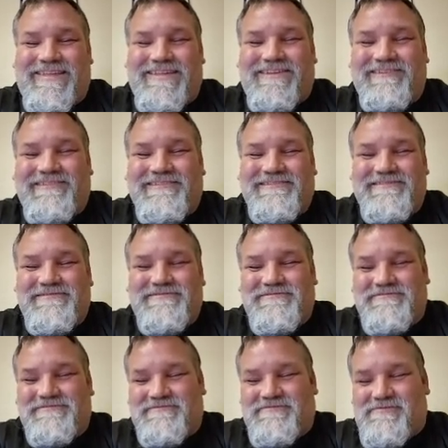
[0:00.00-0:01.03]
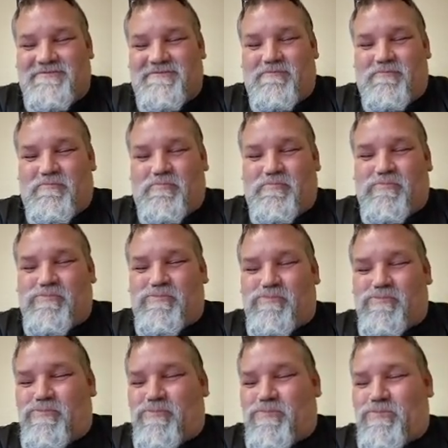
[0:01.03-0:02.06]

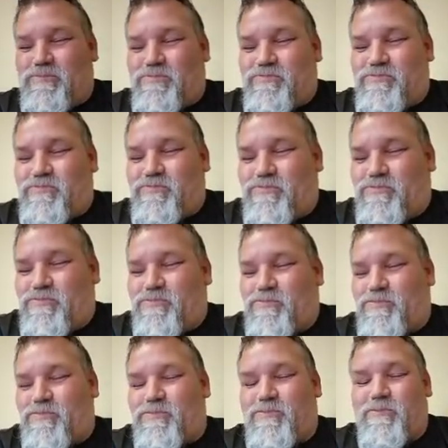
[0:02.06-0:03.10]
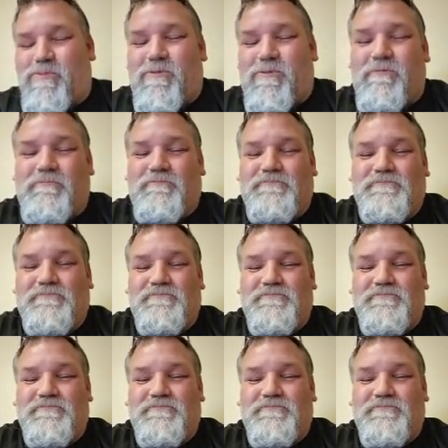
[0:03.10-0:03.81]
No words are spoken by the person on screen.